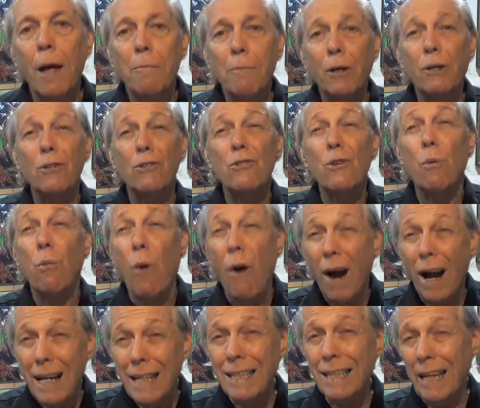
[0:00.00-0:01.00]
Because the
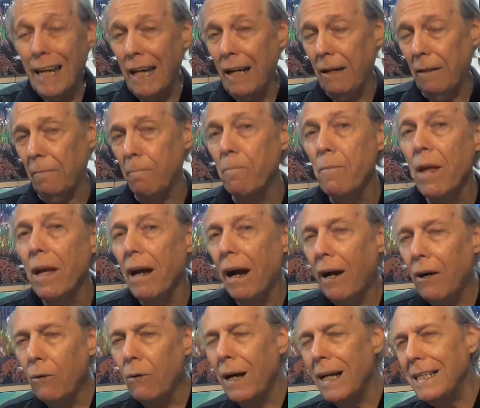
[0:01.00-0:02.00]
whys count. I
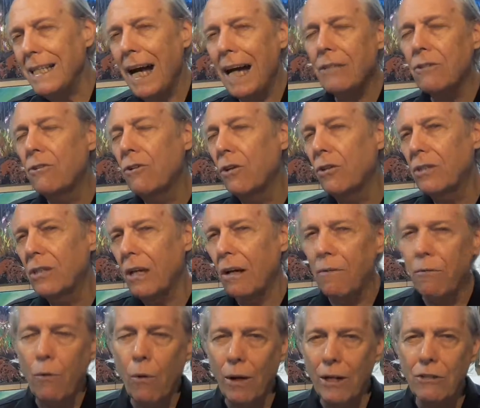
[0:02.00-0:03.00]
always ask
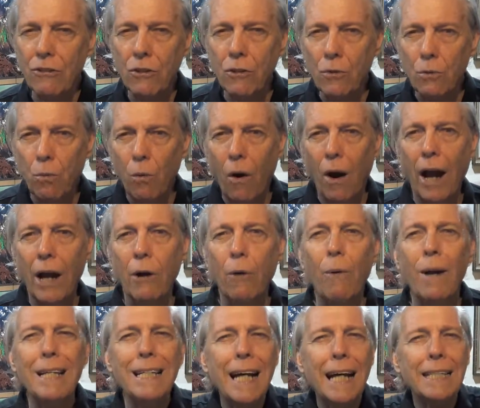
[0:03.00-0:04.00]
yourself questions, why?
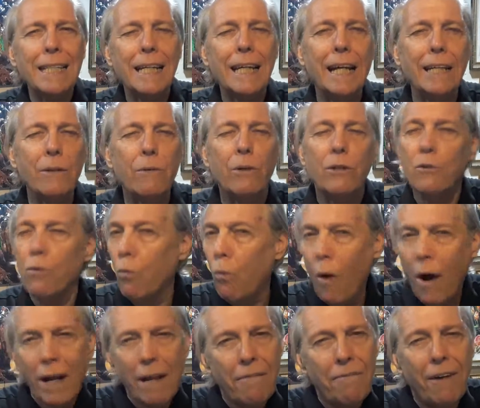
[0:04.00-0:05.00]
Always ask that other question,
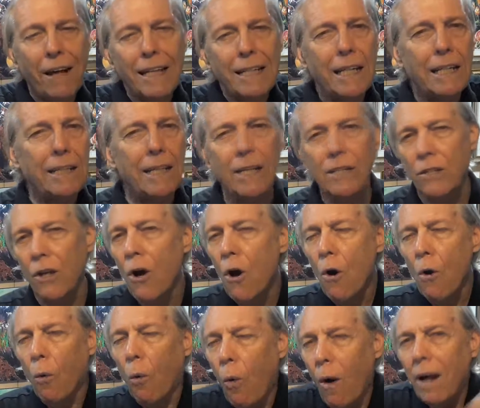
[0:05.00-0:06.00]
what if I did this?
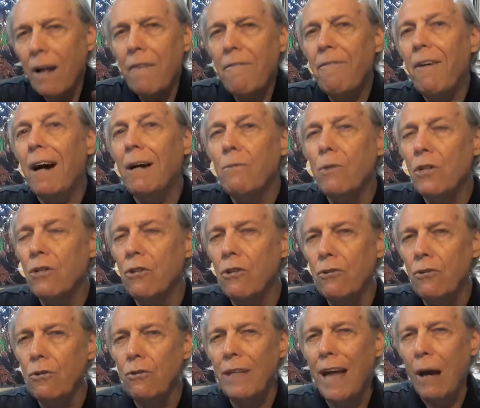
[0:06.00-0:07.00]
What if I was to
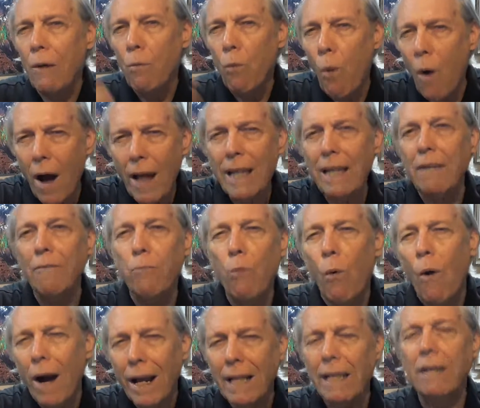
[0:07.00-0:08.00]
do that? What if?
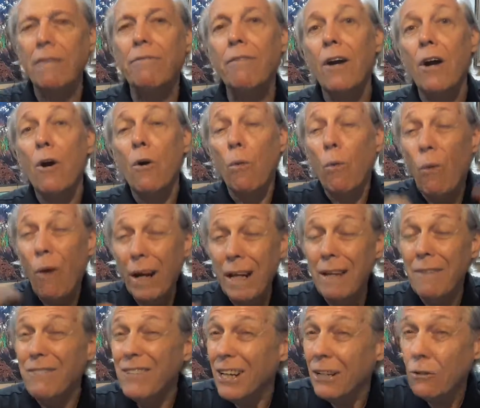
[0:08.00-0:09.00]
What if? What
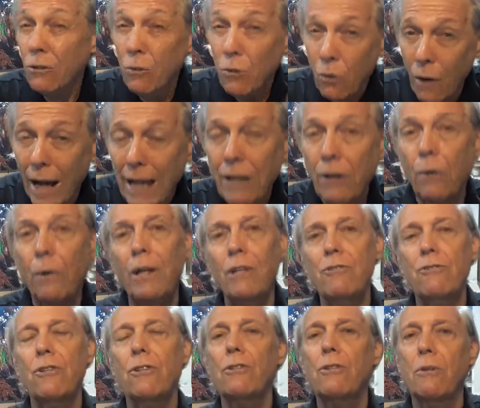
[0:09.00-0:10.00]
if's a great
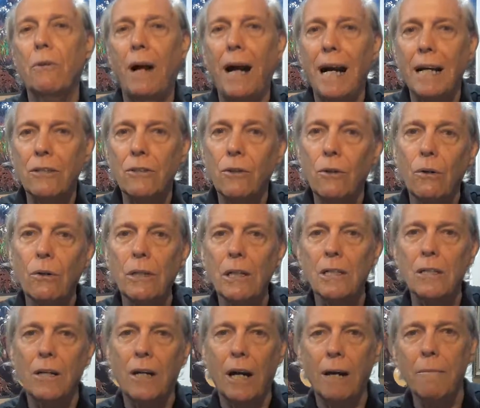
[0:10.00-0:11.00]
question to ask all
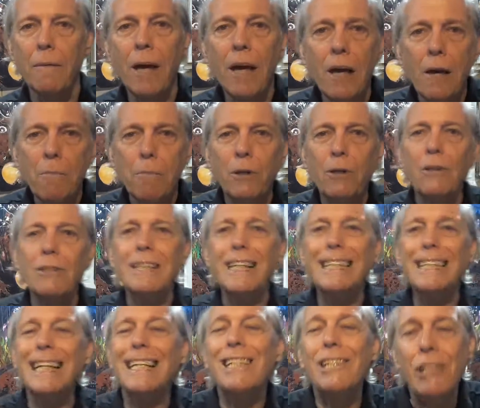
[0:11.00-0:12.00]
the time, because
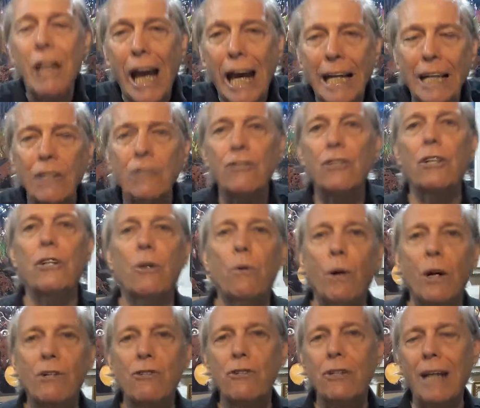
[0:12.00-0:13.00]
it's a challenging
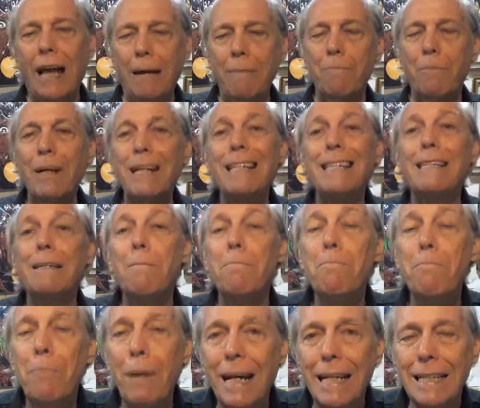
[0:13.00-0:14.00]
question and brings the
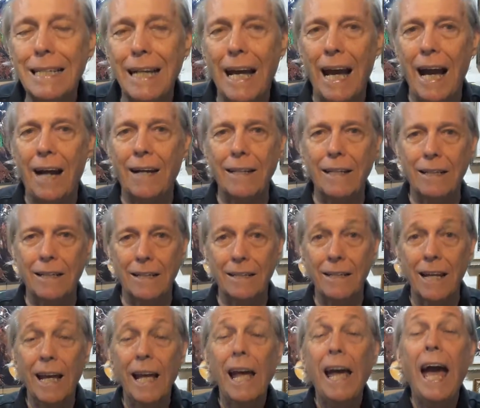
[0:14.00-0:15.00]
best out in us.
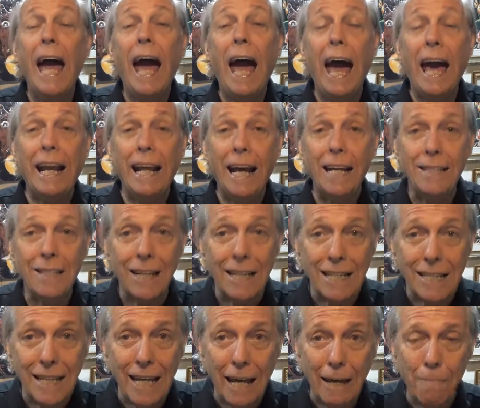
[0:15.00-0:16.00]
And as I
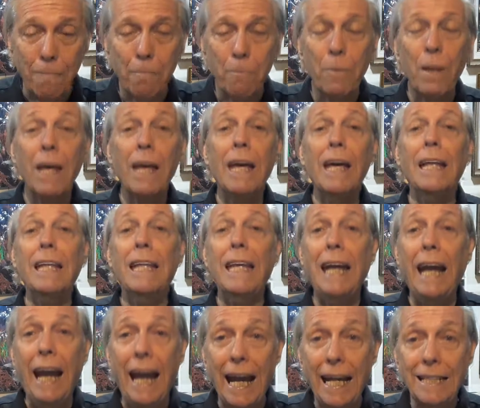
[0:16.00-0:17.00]
said,
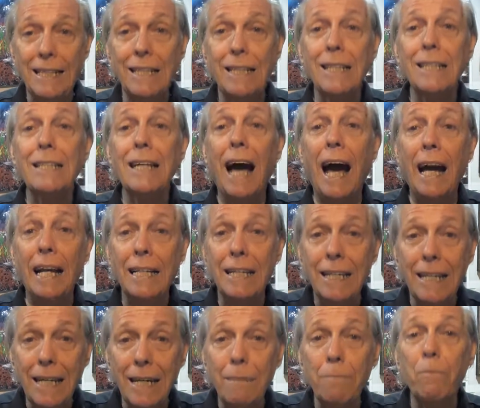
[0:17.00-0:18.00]
the answers are
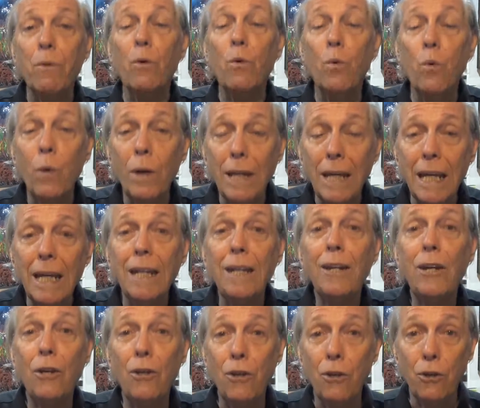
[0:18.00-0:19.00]
deep
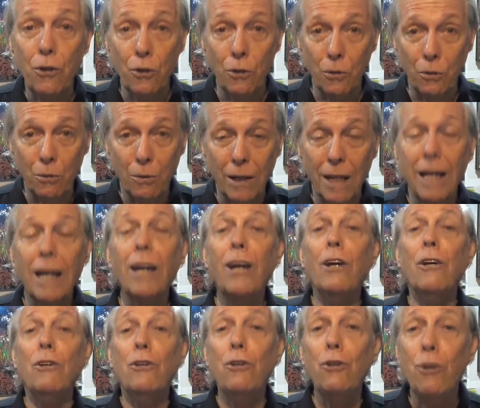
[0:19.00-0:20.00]
within you.
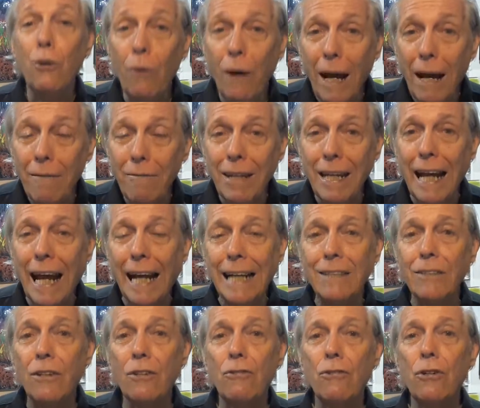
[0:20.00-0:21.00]
You have the
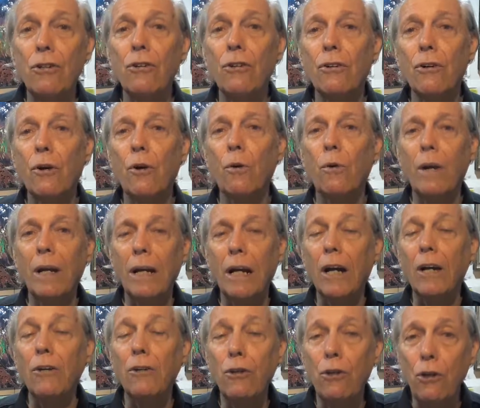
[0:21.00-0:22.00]
answer to your
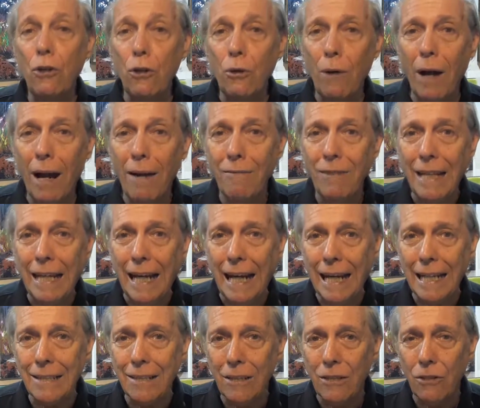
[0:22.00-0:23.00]
career. You have the
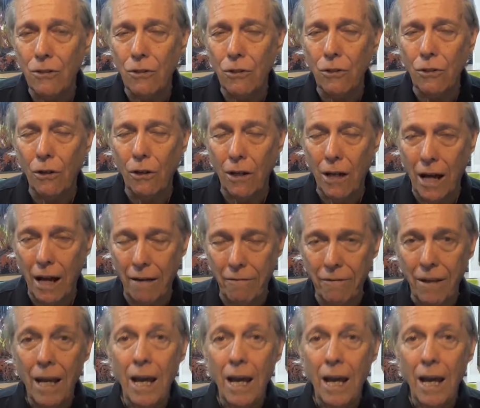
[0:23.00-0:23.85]
answers to your life.